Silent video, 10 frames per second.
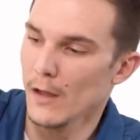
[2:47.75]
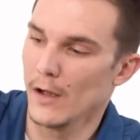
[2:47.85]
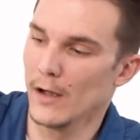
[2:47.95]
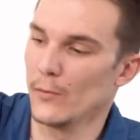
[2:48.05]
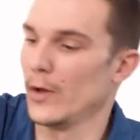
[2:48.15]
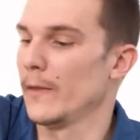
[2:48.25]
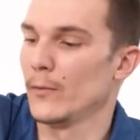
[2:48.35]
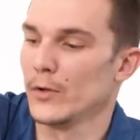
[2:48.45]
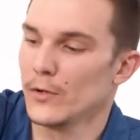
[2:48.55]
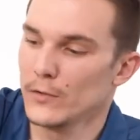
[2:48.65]
And
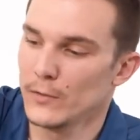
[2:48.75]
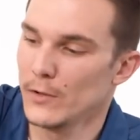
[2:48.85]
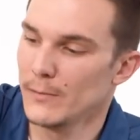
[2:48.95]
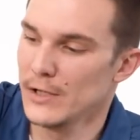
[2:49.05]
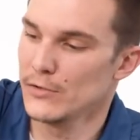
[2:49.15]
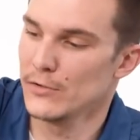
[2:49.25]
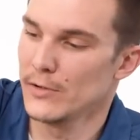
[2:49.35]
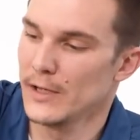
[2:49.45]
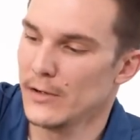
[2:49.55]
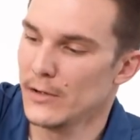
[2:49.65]
then we also want to make
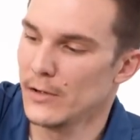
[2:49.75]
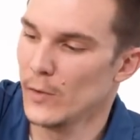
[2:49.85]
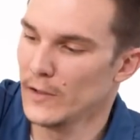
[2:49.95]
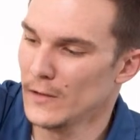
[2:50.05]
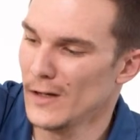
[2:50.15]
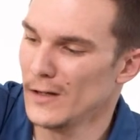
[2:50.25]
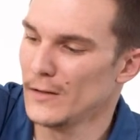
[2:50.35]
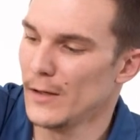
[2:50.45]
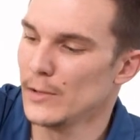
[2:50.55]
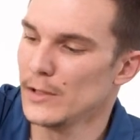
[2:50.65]
sure that our wet side
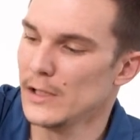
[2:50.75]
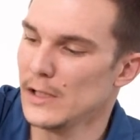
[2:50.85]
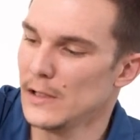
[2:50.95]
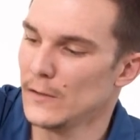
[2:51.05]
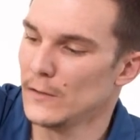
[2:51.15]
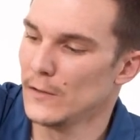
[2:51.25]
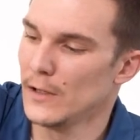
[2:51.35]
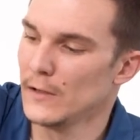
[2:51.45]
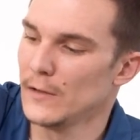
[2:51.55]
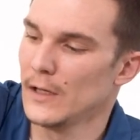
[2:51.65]
assembly is
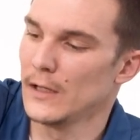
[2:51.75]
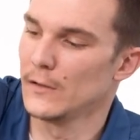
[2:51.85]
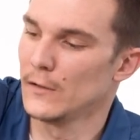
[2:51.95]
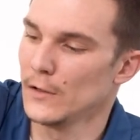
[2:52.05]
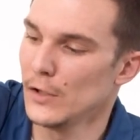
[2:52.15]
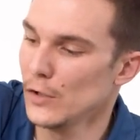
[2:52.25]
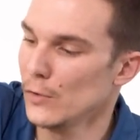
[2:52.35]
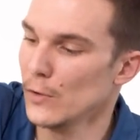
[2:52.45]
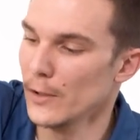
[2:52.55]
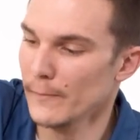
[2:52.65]
nice and
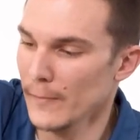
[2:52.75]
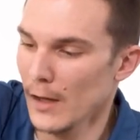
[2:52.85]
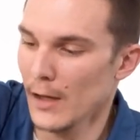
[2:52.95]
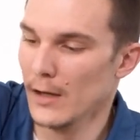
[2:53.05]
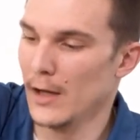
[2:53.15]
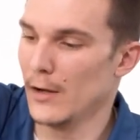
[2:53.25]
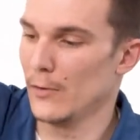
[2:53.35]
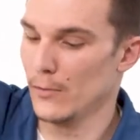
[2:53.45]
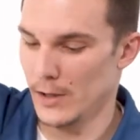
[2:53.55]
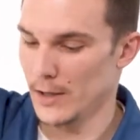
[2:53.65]
secure.
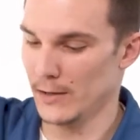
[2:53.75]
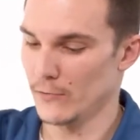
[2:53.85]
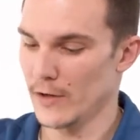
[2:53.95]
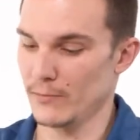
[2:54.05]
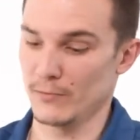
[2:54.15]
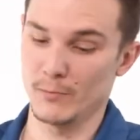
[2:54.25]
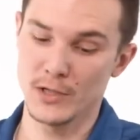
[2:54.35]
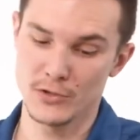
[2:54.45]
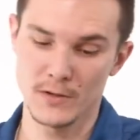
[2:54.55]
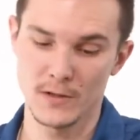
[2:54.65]
Now, I didn't
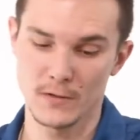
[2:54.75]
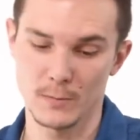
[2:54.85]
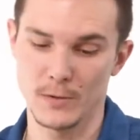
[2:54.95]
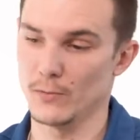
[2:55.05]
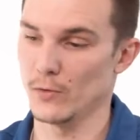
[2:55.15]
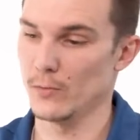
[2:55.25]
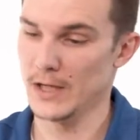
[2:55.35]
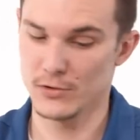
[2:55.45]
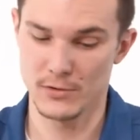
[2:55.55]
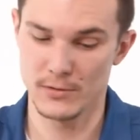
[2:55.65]
mention this, but we'll
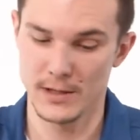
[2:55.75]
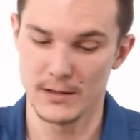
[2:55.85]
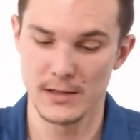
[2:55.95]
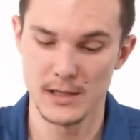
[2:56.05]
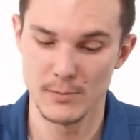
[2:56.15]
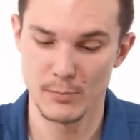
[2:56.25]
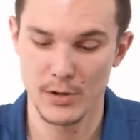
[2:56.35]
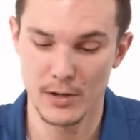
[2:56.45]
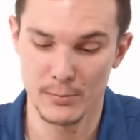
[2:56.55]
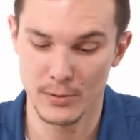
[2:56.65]
make sure that the
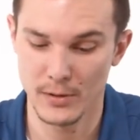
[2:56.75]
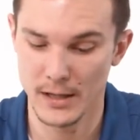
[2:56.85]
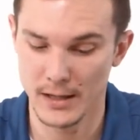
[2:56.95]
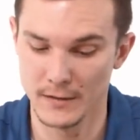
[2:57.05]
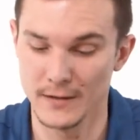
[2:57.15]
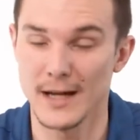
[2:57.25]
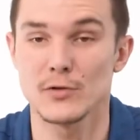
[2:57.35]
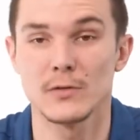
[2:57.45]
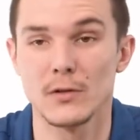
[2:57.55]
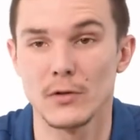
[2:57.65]
pump is
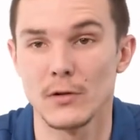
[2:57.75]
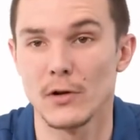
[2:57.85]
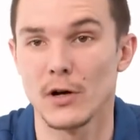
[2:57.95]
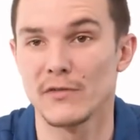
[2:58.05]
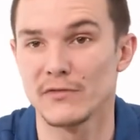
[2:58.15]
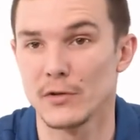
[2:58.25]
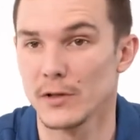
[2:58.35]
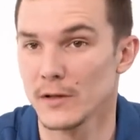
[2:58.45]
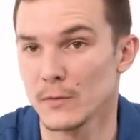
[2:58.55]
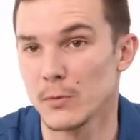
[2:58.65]
actually turned off
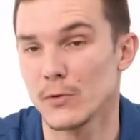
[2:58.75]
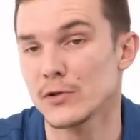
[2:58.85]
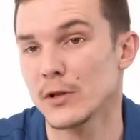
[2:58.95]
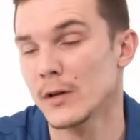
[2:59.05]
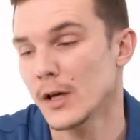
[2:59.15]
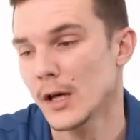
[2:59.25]
during this portion.